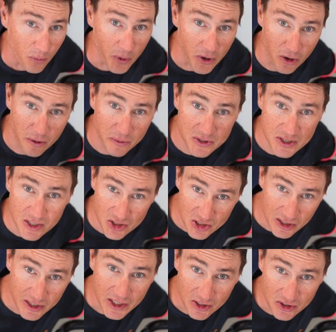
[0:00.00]
When I was
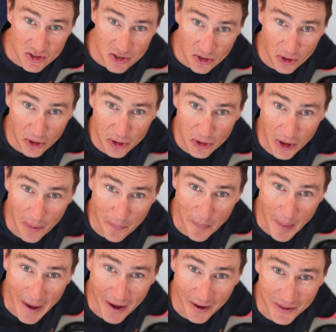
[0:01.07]
initially concerned
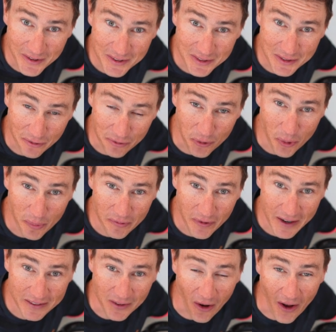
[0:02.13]
about the form
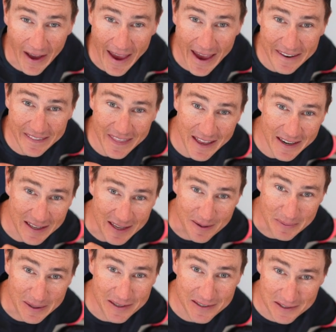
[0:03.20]
factor, I had that
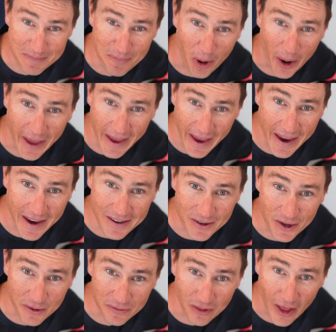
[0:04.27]
image in my head
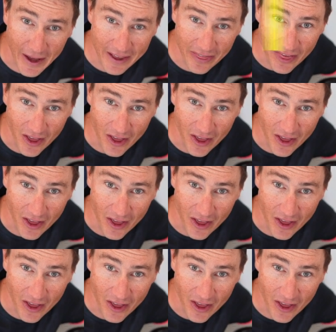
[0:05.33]
of like